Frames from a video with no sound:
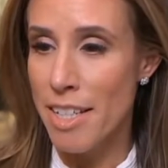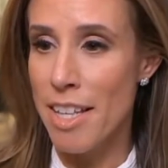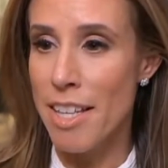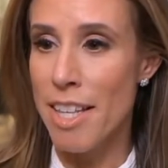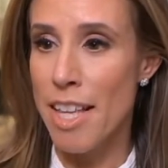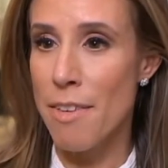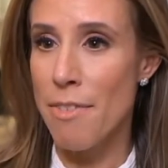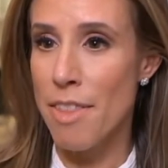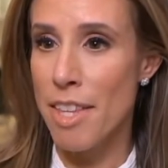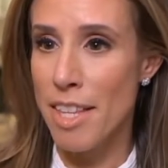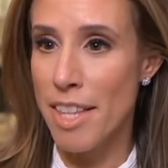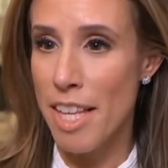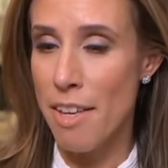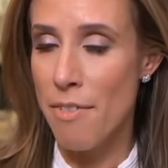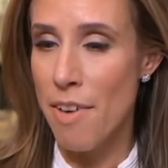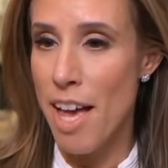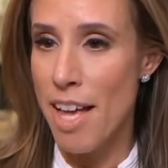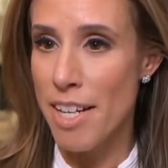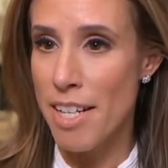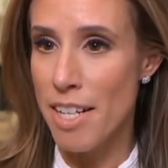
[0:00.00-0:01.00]
and they think they've
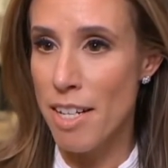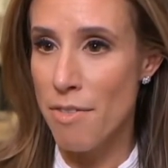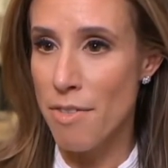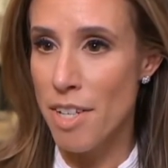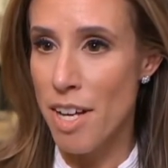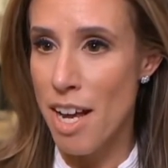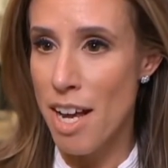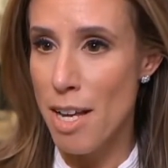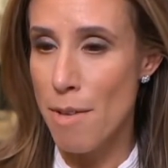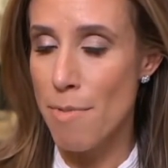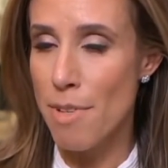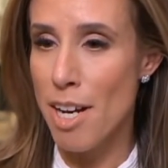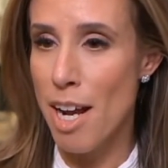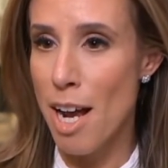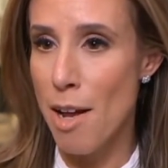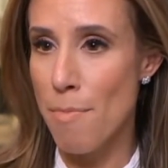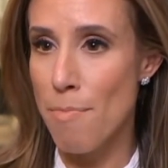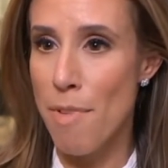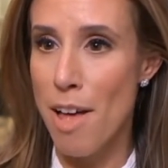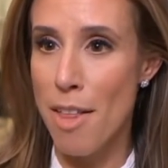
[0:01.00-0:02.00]
had enough time and
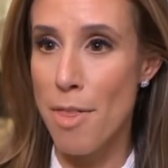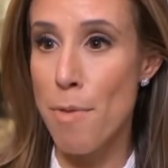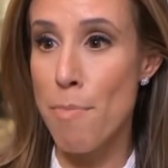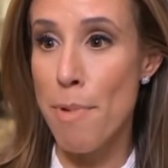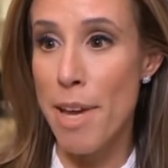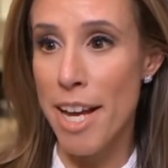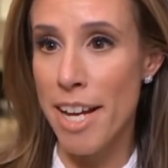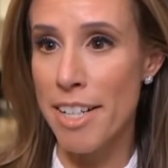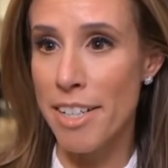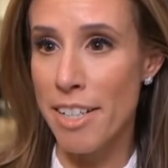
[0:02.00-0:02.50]
I'm not the bad